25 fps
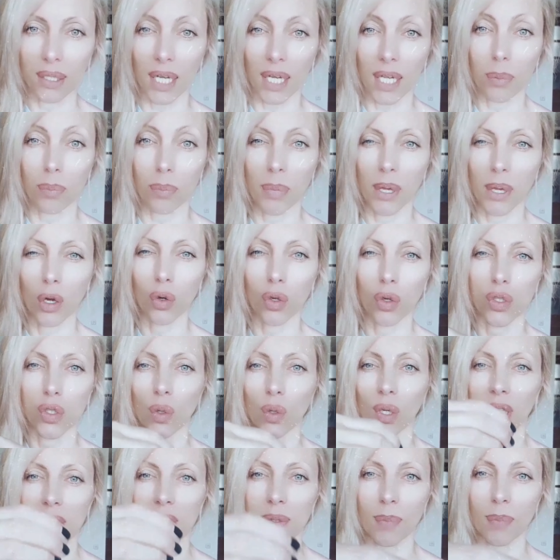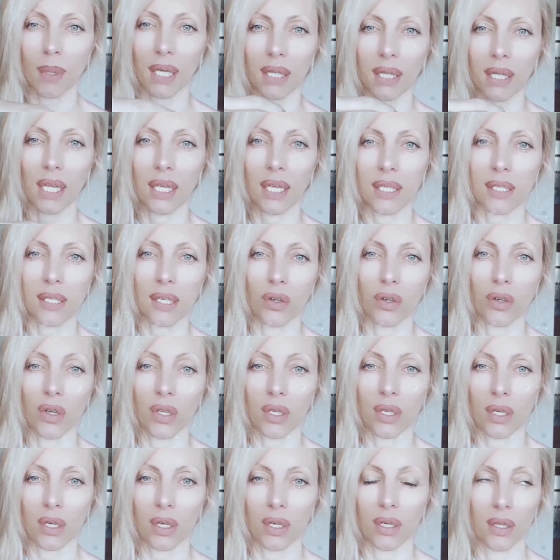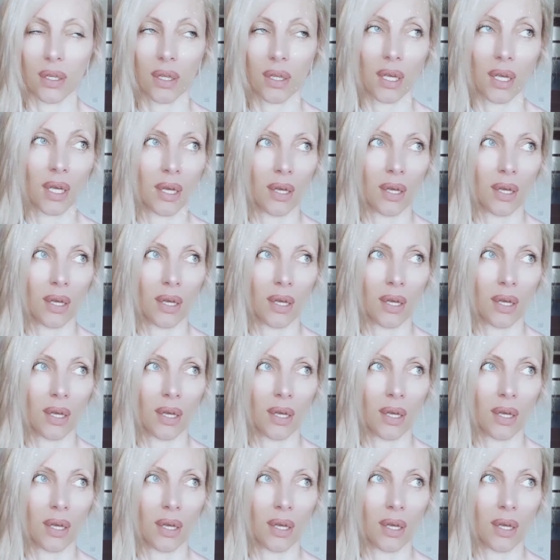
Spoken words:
not because you expect things in return.